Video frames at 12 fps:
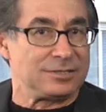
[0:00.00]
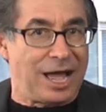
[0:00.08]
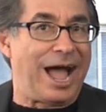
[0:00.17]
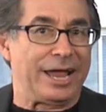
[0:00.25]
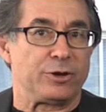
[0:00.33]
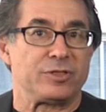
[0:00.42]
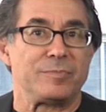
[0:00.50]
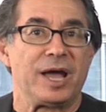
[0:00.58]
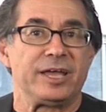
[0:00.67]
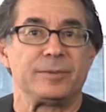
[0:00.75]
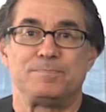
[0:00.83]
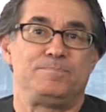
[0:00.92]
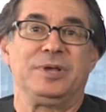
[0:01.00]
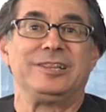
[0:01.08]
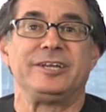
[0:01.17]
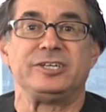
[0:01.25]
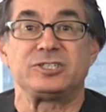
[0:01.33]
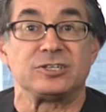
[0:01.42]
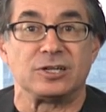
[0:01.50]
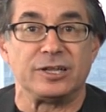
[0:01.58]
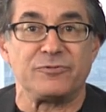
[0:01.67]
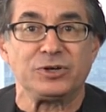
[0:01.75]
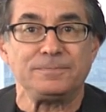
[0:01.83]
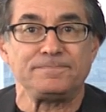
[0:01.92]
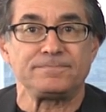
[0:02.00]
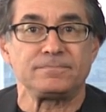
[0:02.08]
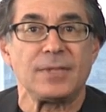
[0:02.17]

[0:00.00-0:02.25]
higher than my ability to deliver.